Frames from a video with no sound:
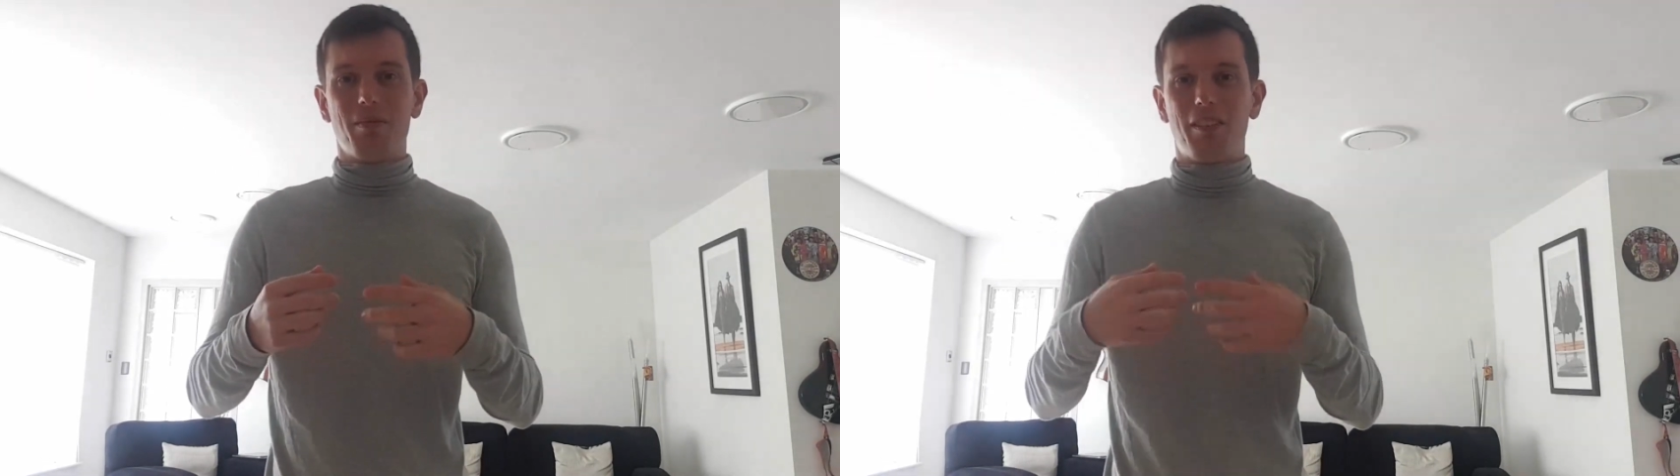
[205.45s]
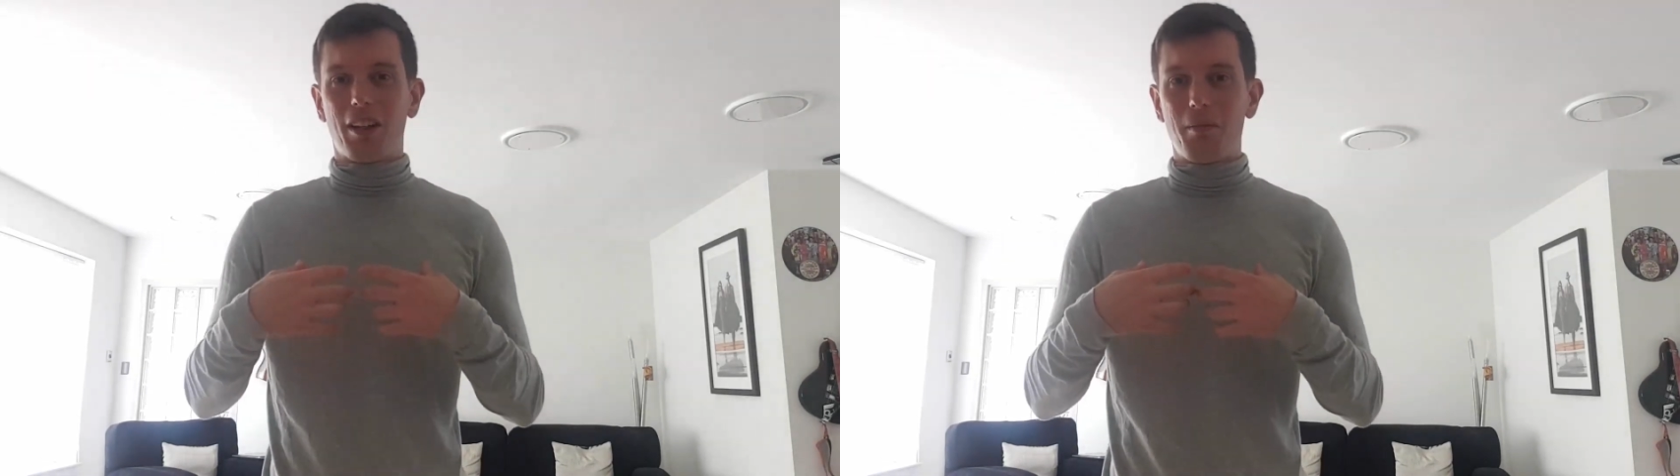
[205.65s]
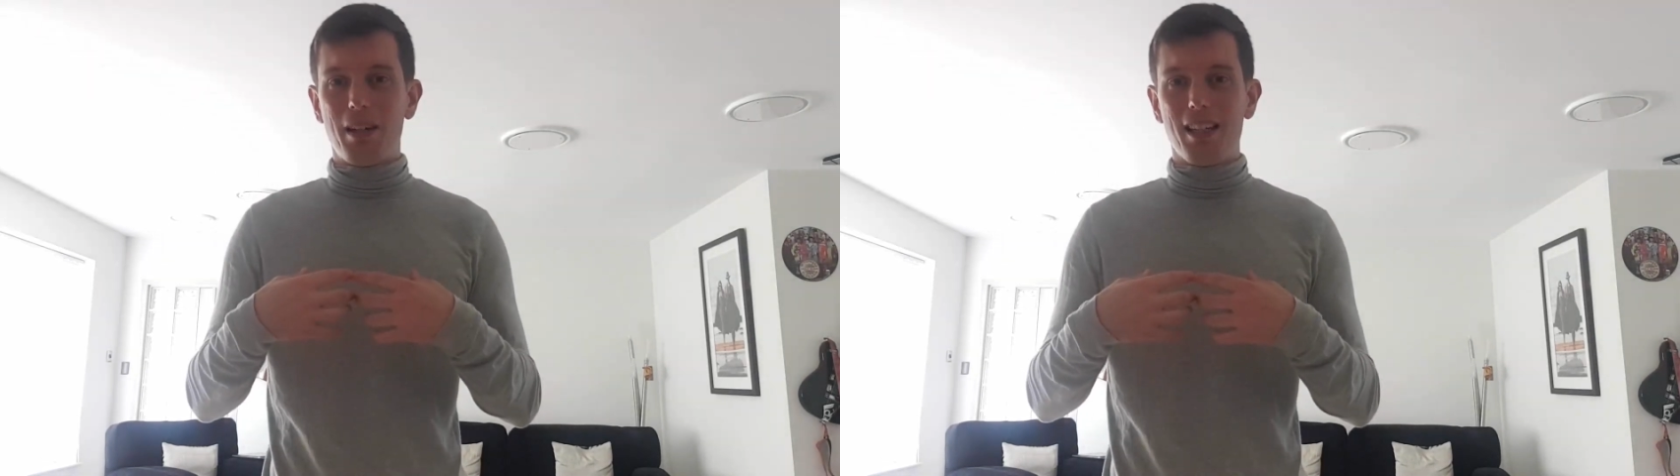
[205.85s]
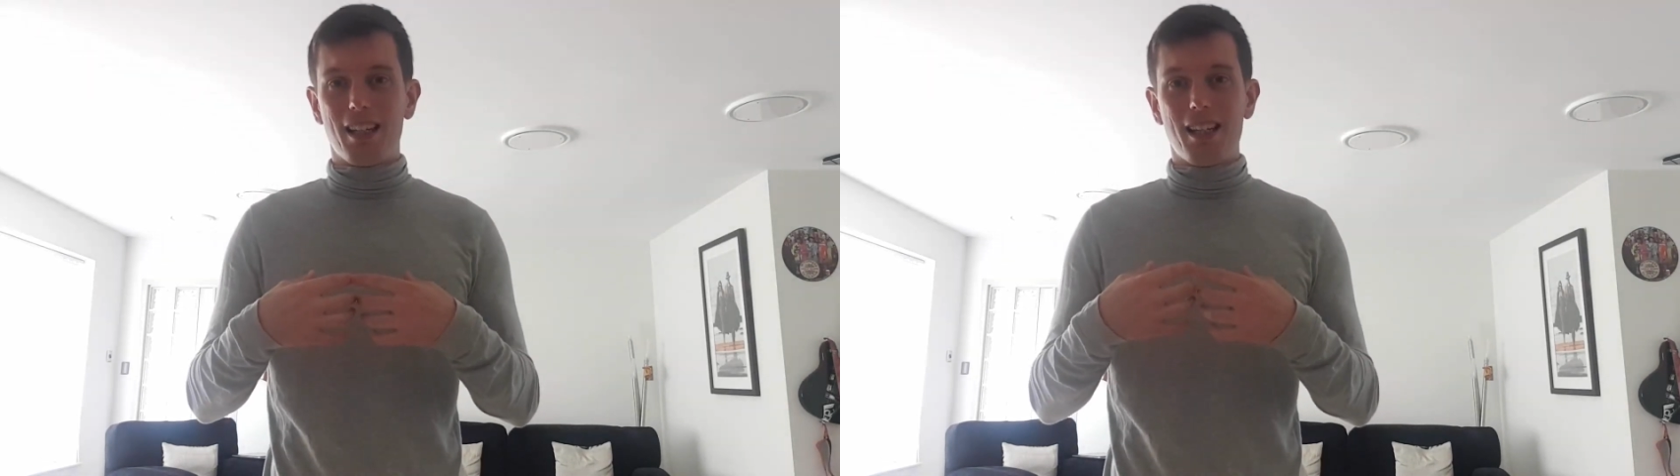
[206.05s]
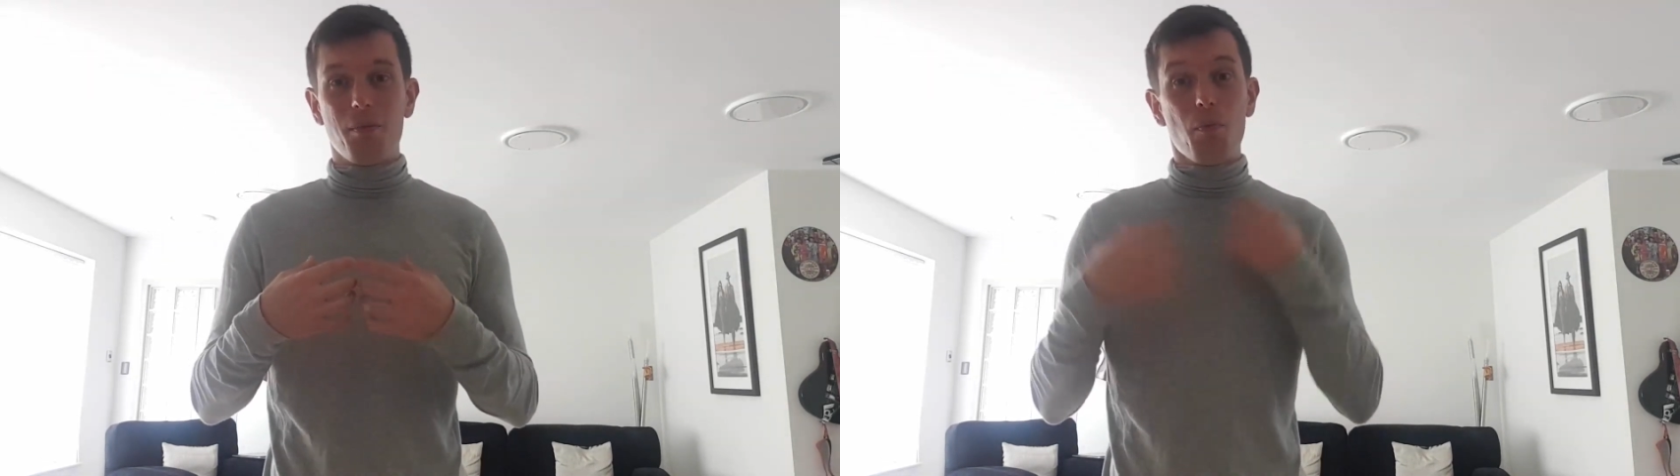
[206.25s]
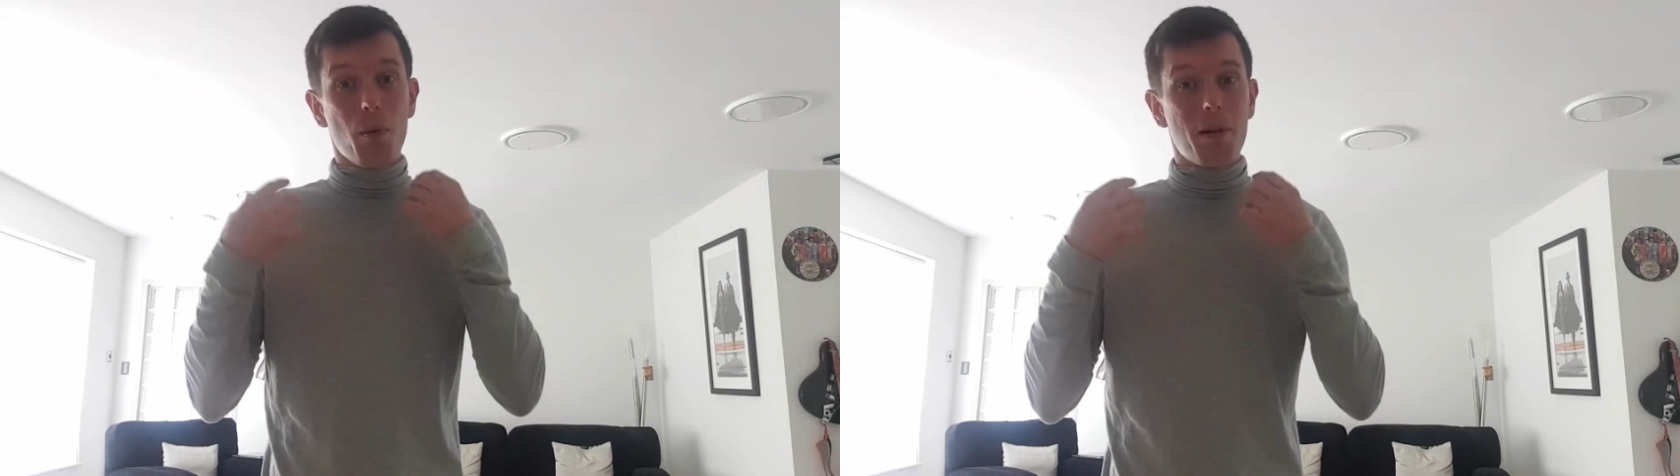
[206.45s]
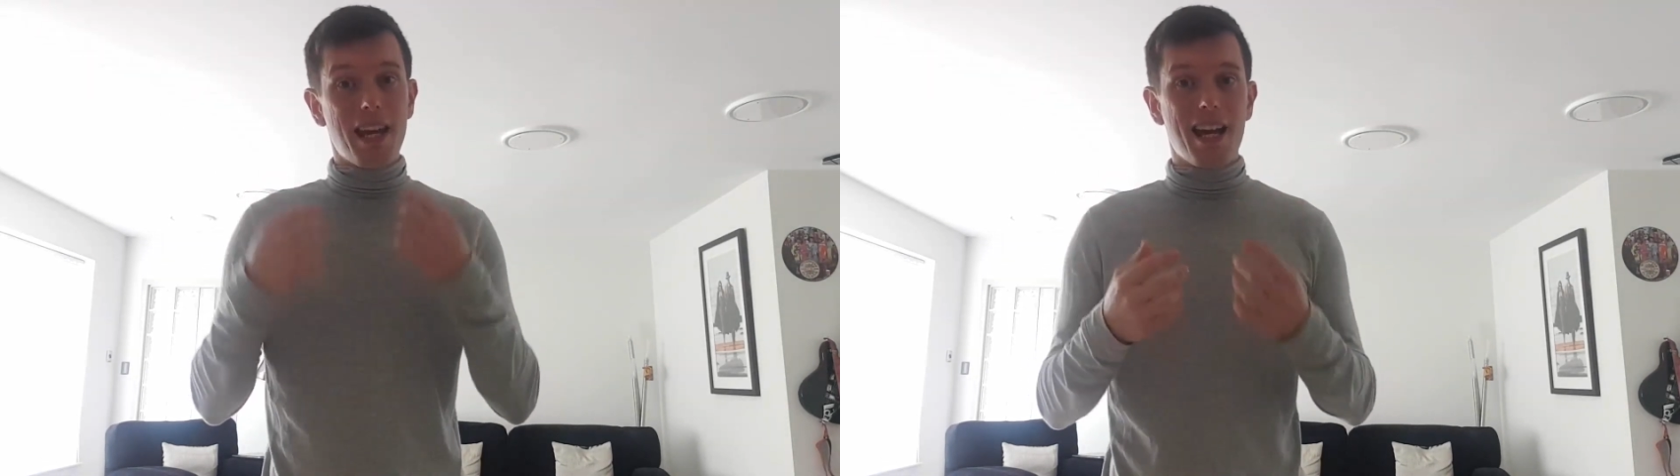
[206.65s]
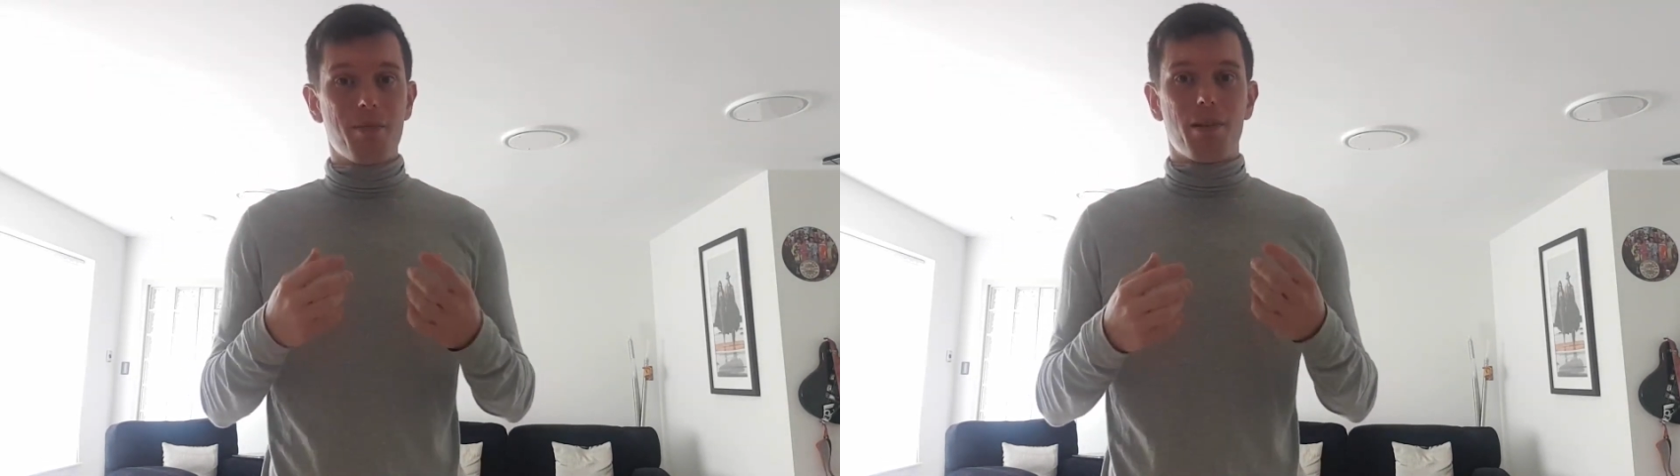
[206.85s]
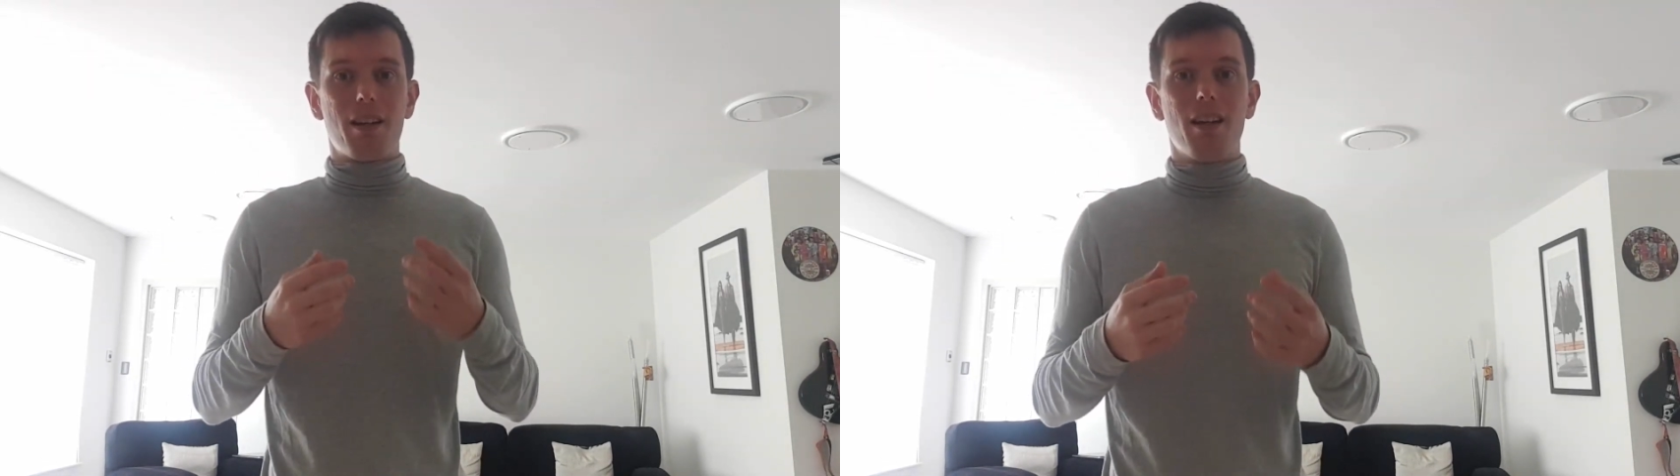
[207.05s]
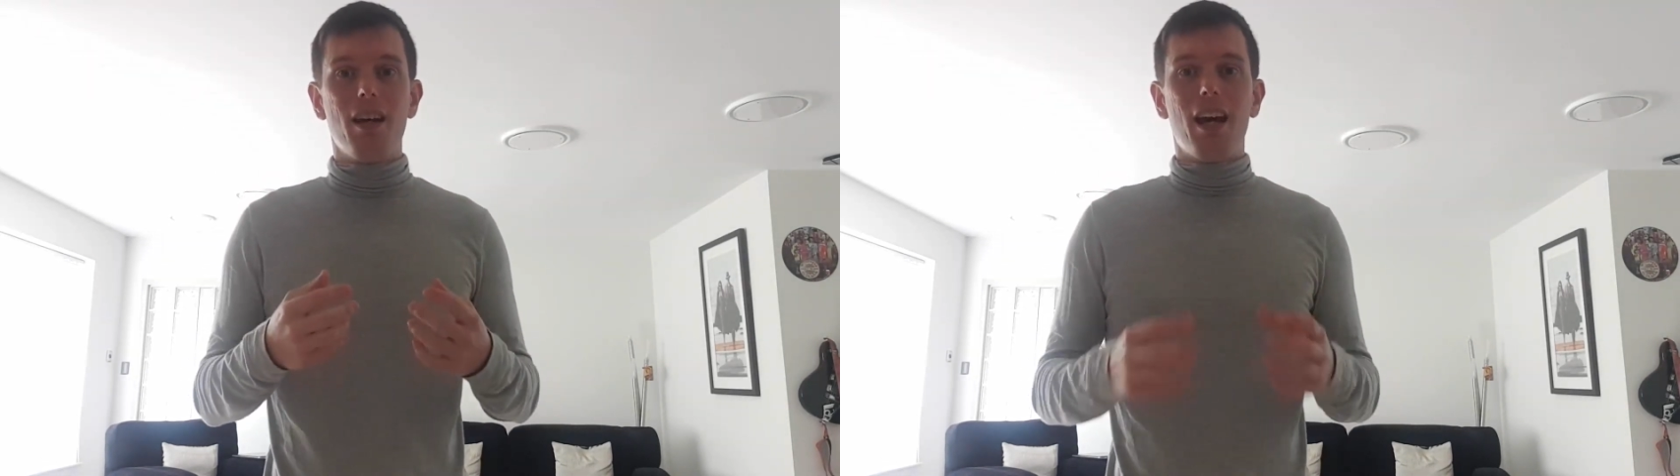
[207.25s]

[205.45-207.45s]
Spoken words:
if you're like me, is probably admin.